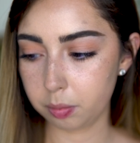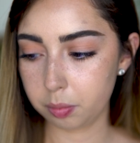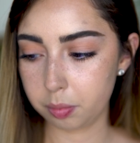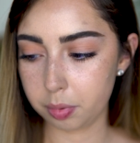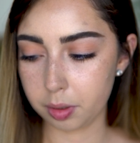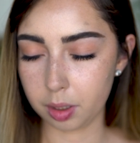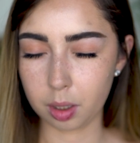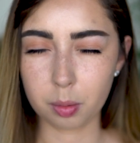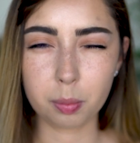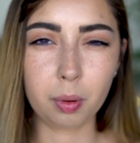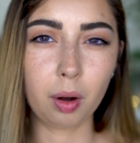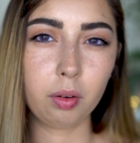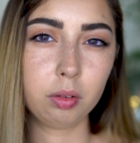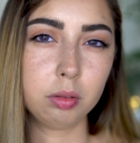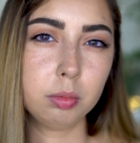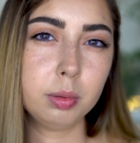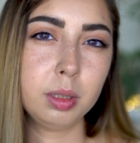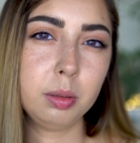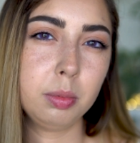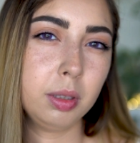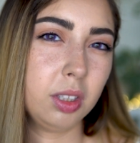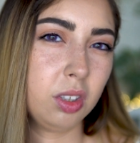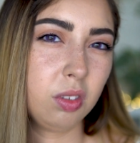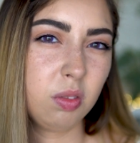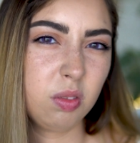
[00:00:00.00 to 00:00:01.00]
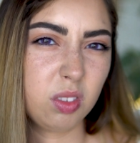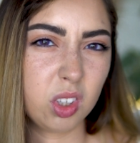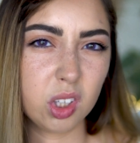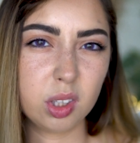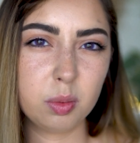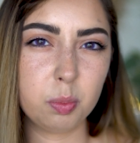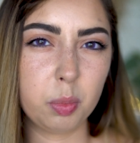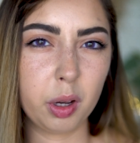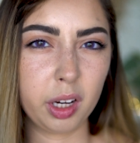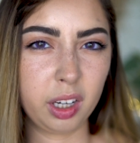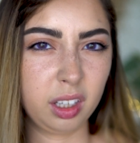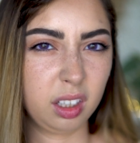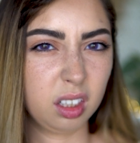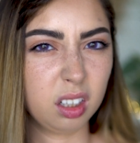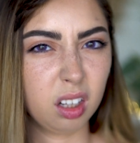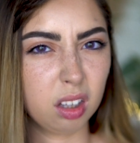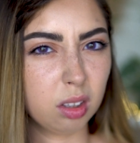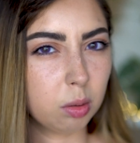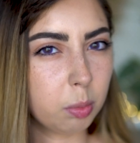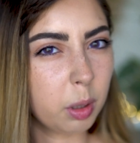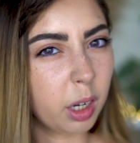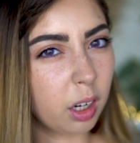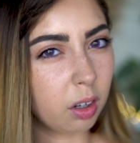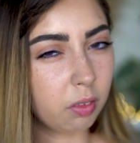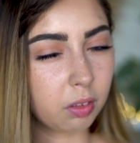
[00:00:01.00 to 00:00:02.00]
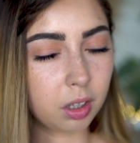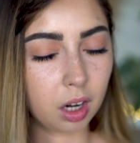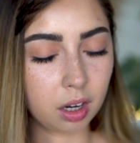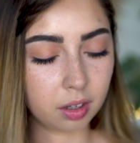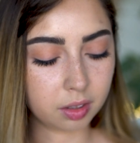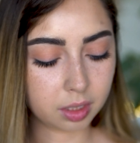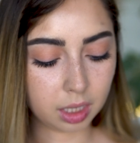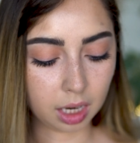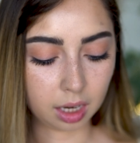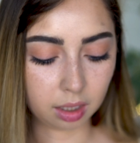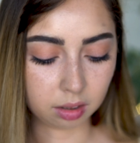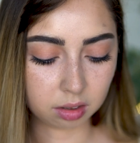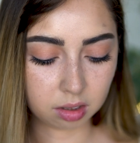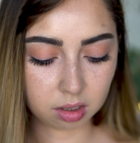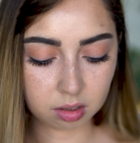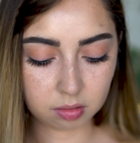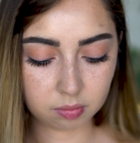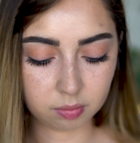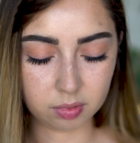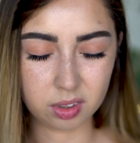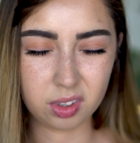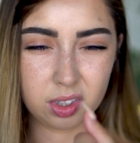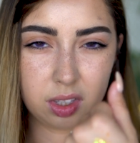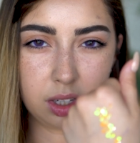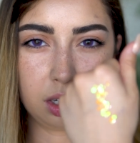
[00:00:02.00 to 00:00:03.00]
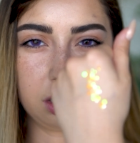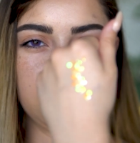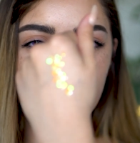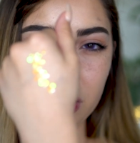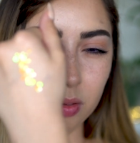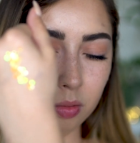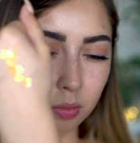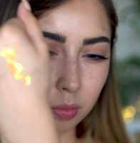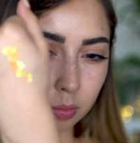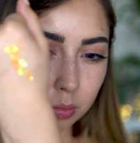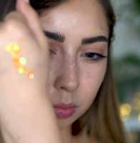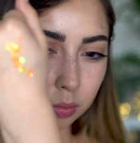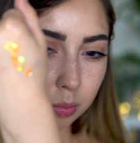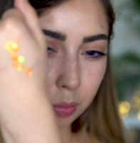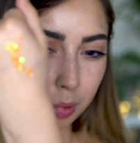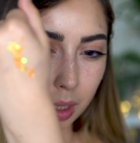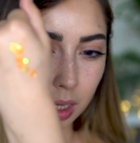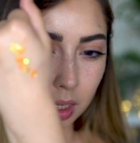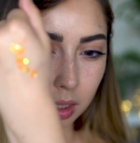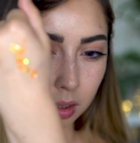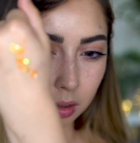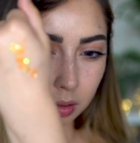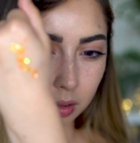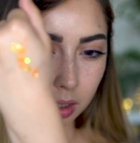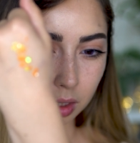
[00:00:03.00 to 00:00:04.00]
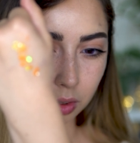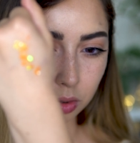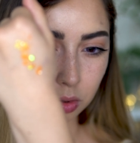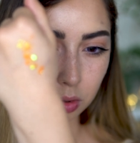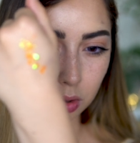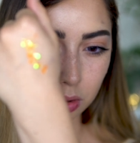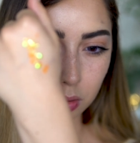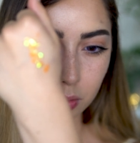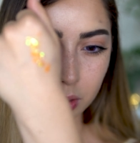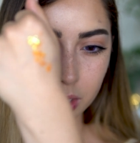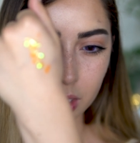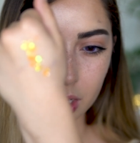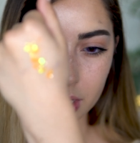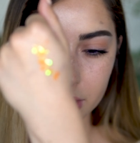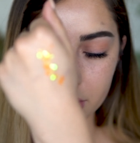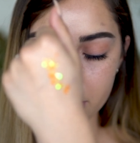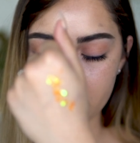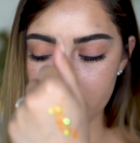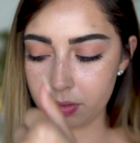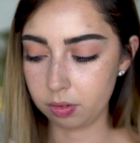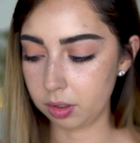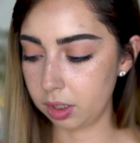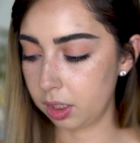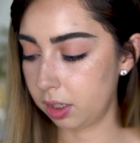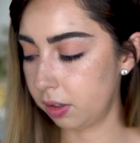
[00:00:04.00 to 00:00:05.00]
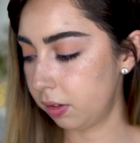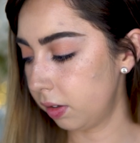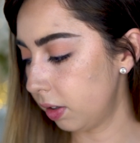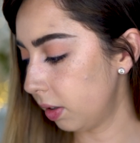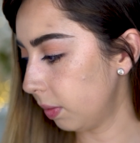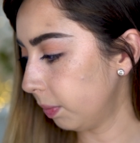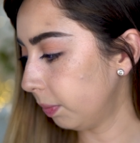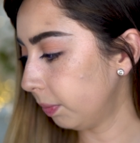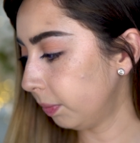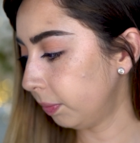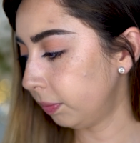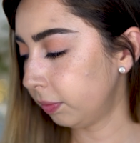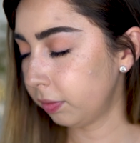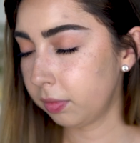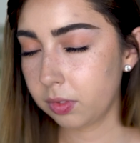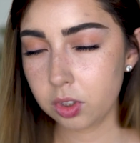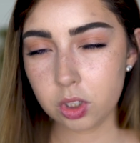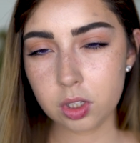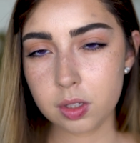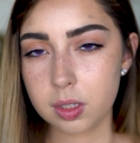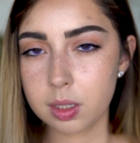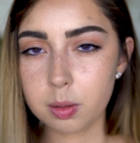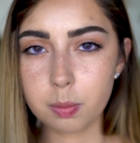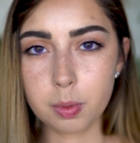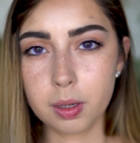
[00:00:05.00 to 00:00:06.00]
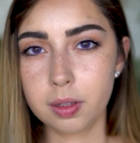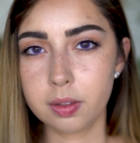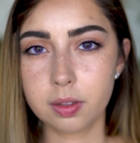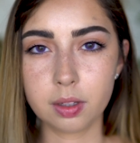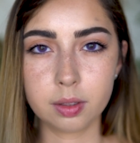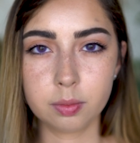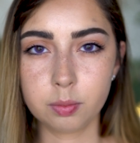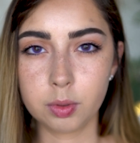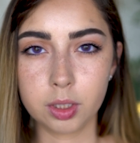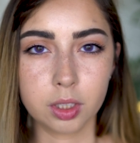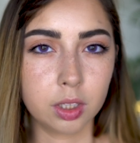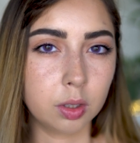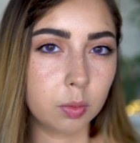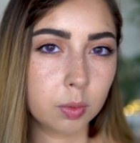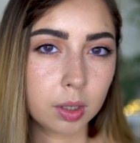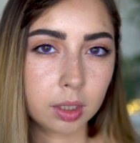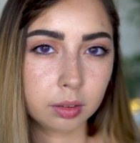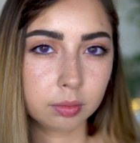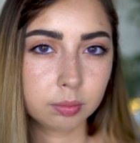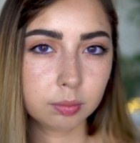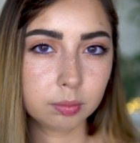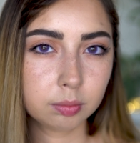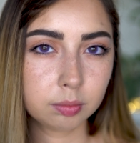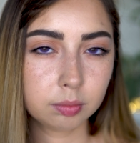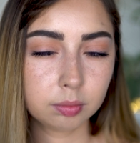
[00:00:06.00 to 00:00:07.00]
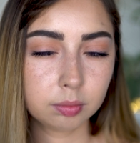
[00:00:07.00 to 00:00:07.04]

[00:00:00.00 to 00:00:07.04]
But I'll probably be just buying another pair of contacts instead of paying an extra $3 for this. Just depends on what you want.